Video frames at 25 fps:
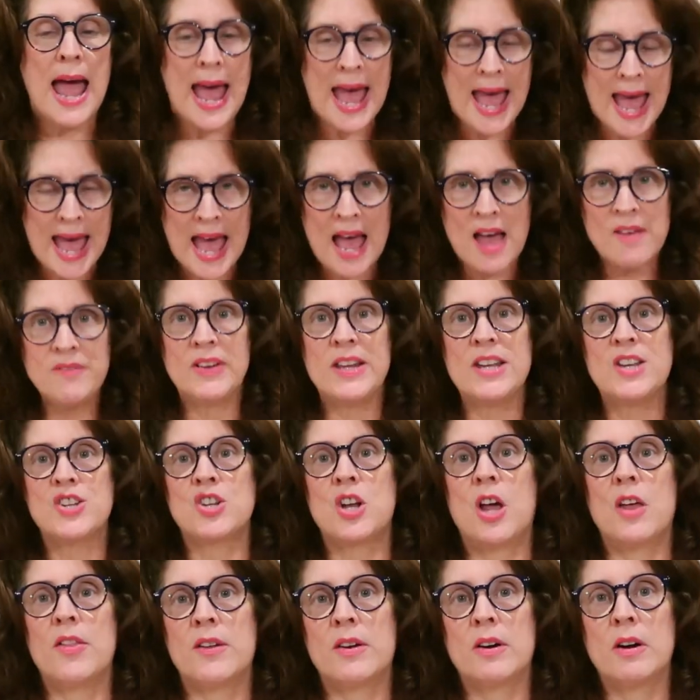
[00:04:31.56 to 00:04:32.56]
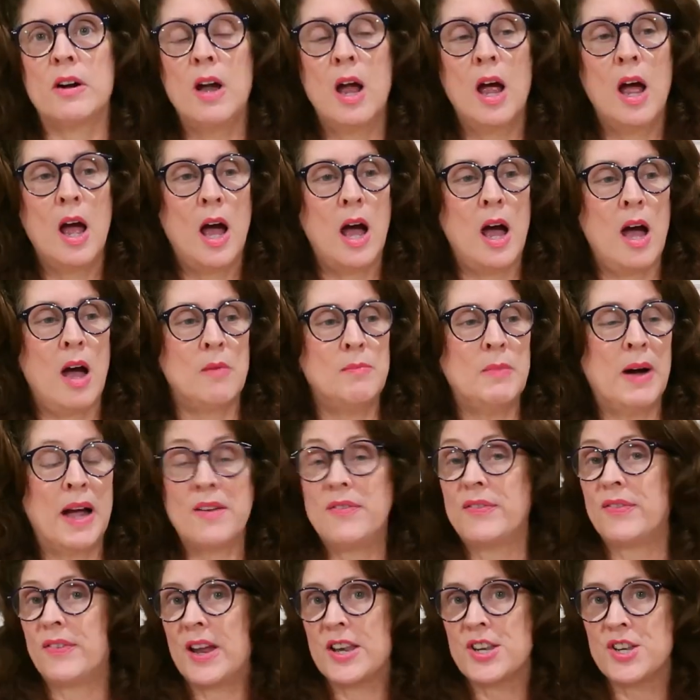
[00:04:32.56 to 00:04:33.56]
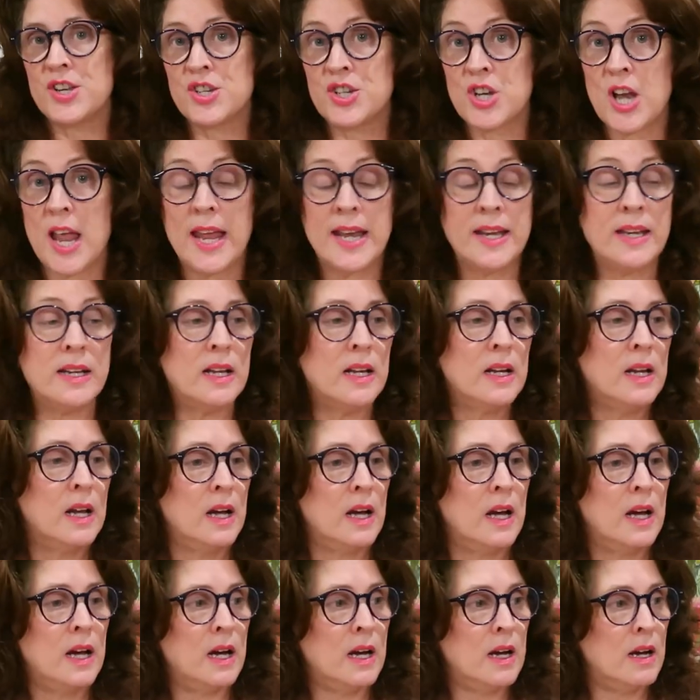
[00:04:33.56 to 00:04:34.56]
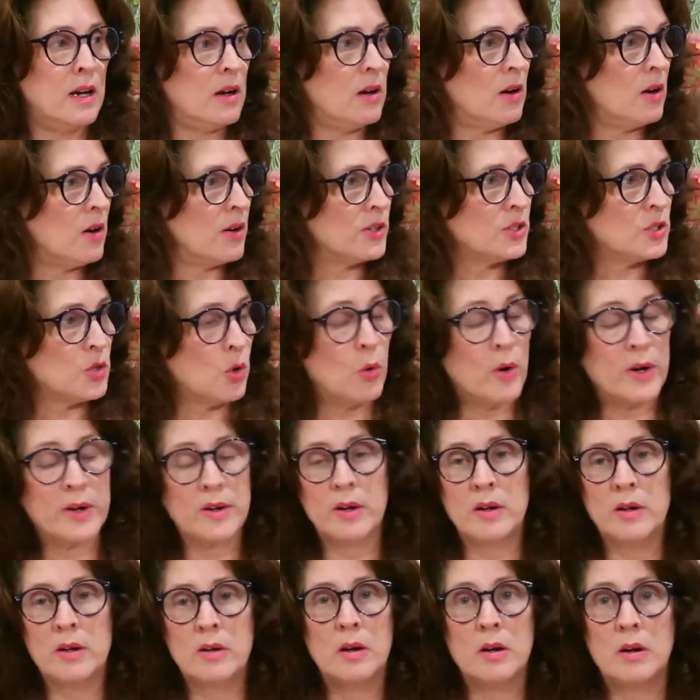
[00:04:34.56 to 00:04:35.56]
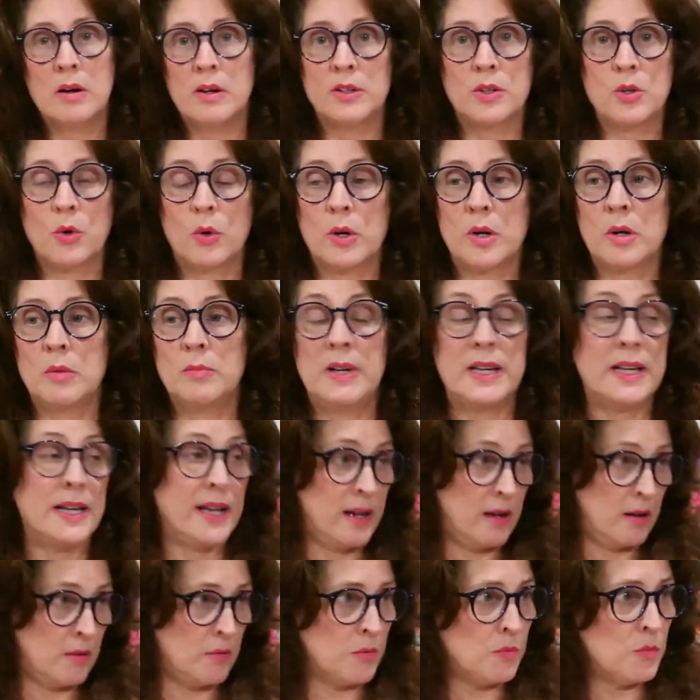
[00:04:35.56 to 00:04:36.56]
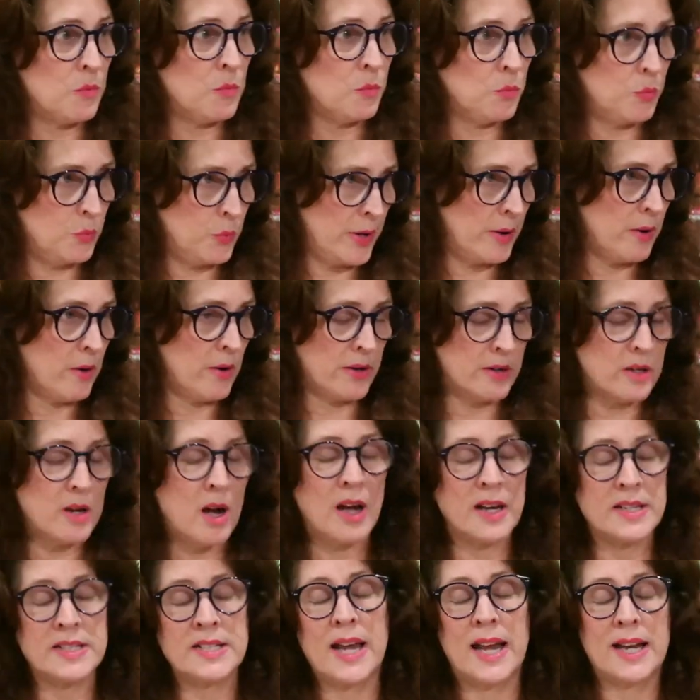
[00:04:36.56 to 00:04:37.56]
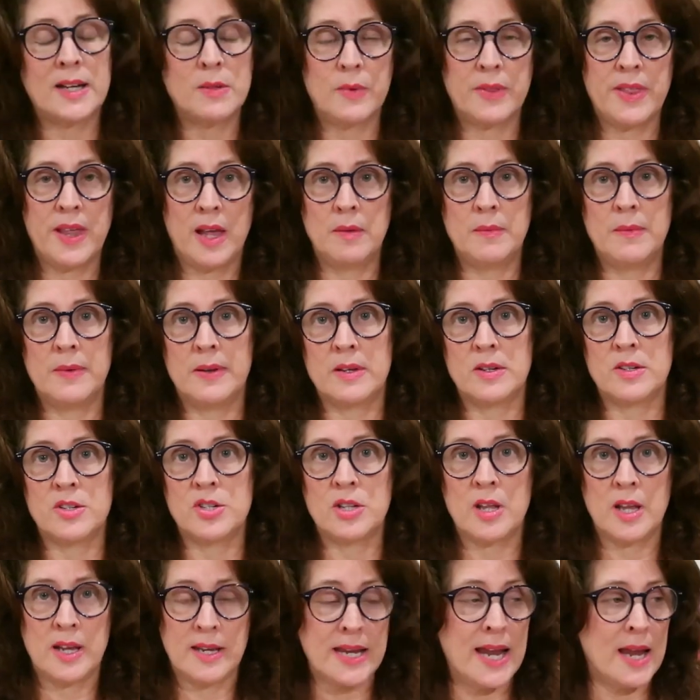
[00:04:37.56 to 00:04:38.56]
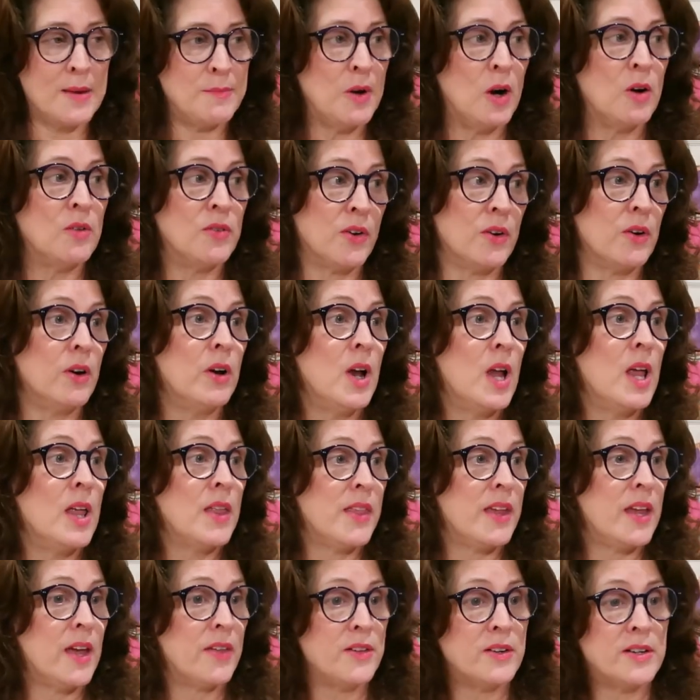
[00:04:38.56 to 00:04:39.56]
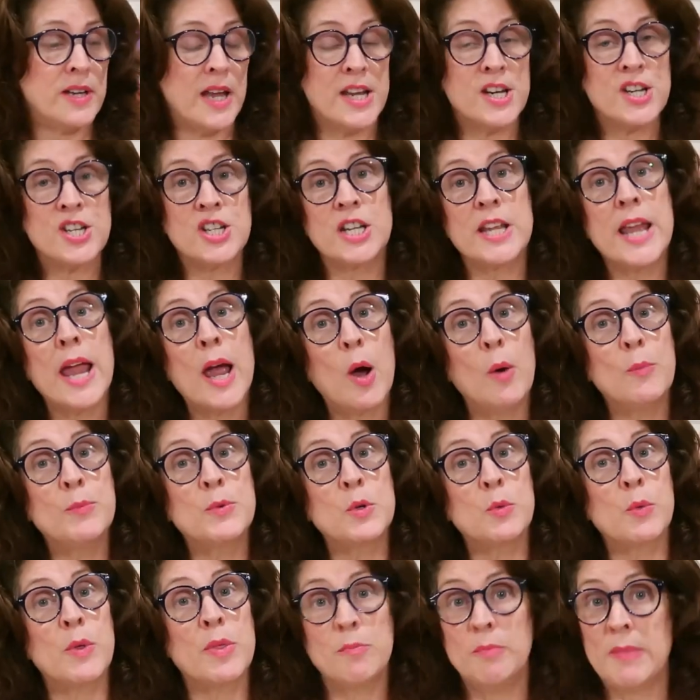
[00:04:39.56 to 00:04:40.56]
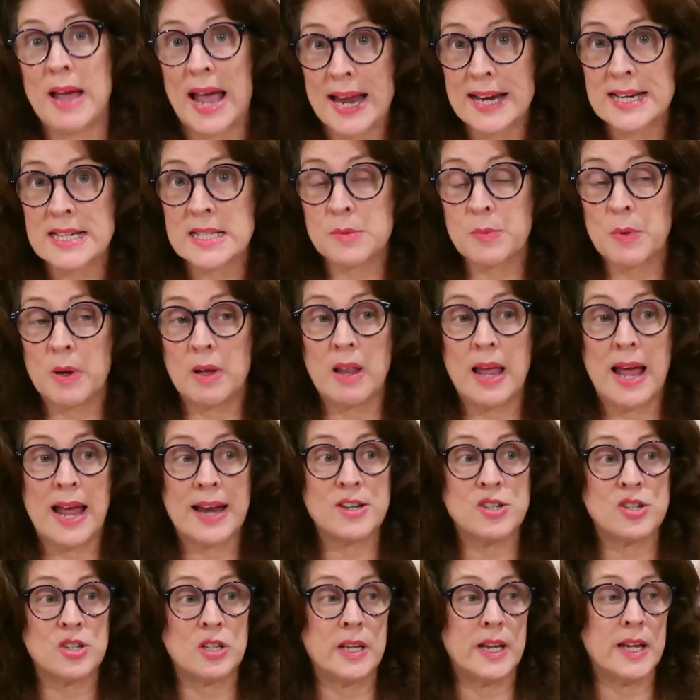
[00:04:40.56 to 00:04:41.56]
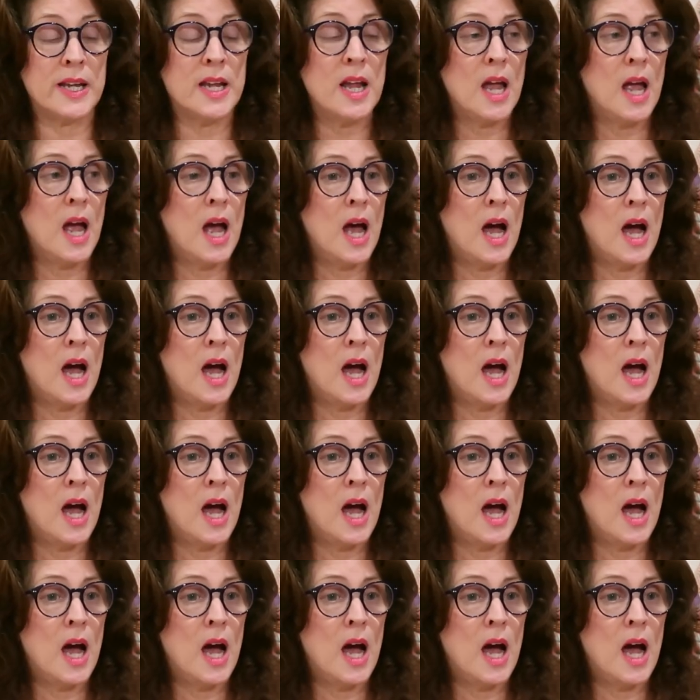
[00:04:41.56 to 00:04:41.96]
have each other. My friend Jen, our daughter Malia, we are in contact with them, and they came over the other day. She helped with Maxwell, actually,